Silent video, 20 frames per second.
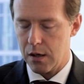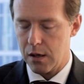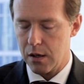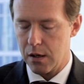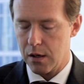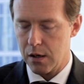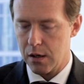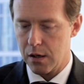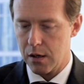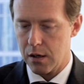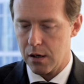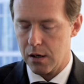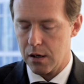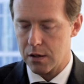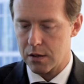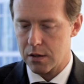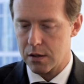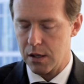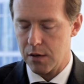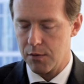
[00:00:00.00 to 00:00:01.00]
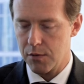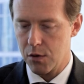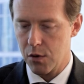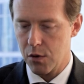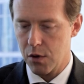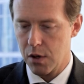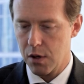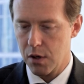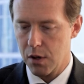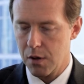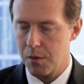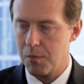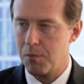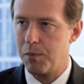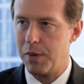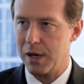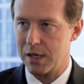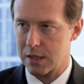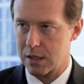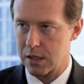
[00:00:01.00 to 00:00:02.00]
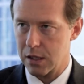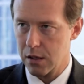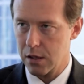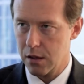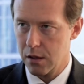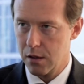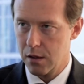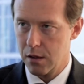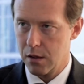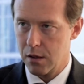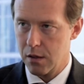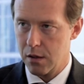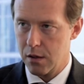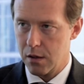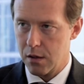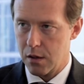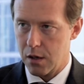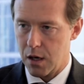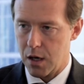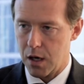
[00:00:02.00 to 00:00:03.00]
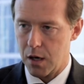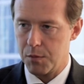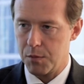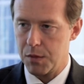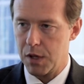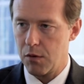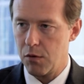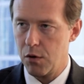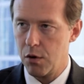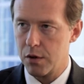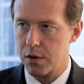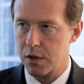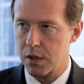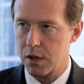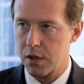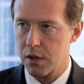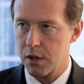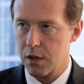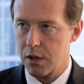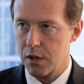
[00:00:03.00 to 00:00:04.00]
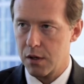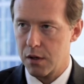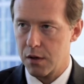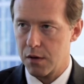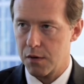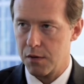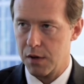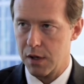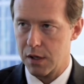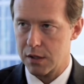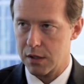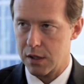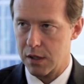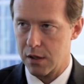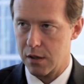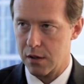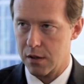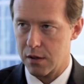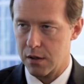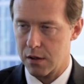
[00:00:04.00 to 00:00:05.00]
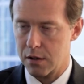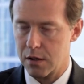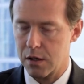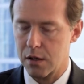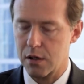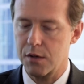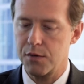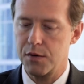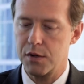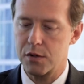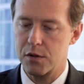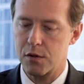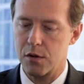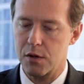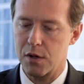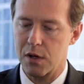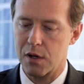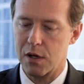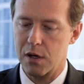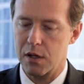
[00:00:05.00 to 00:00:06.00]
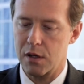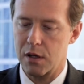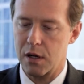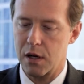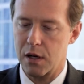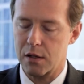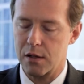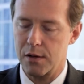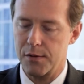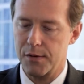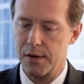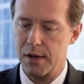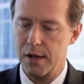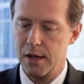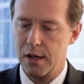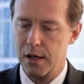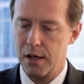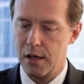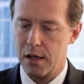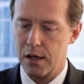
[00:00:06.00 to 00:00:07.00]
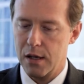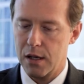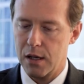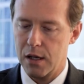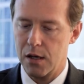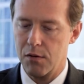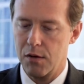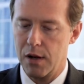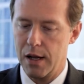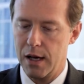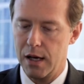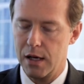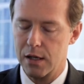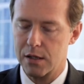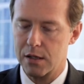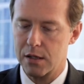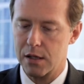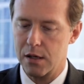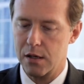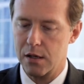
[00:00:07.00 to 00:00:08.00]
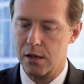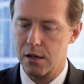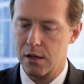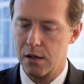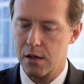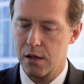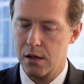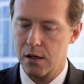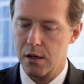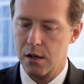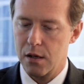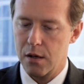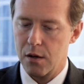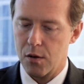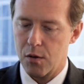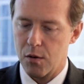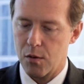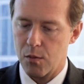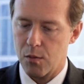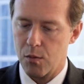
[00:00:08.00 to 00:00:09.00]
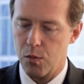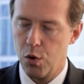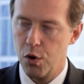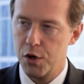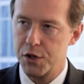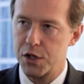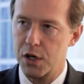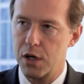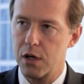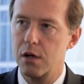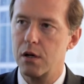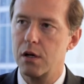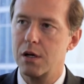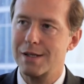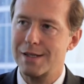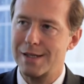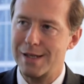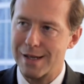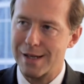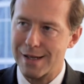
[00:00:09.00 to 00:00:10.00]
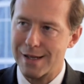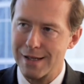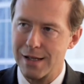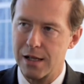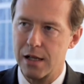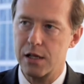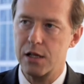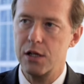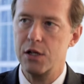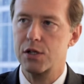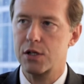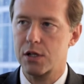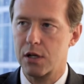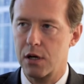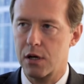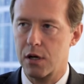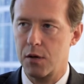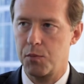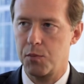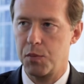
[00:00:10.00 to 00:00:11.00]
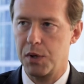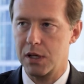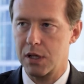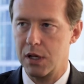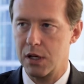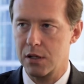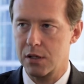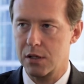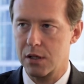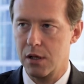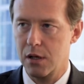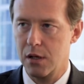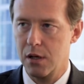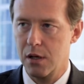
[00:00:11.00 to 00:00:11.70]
the Speak to Zero contract already. So what's the driving force behind it? What's the rationale? It's this. Put simply, it's